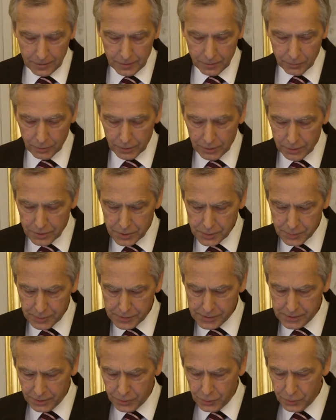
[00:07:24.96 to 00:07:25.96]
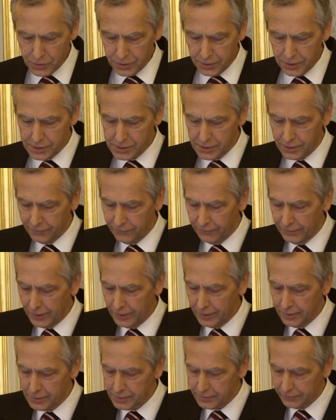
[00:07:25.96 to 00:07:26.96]
Religious persecution is
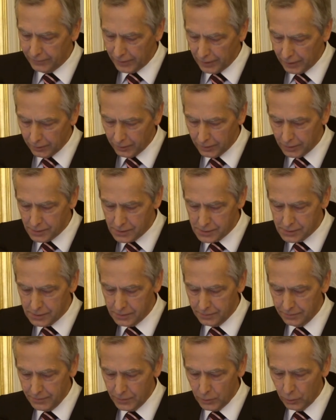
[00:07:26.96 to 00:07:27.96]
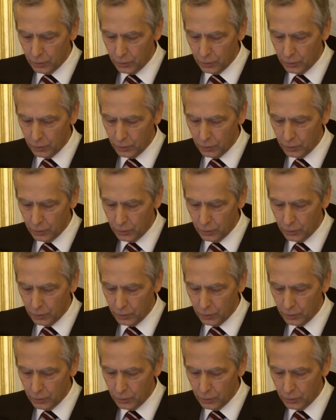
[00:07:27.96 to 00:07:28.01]
defined as violence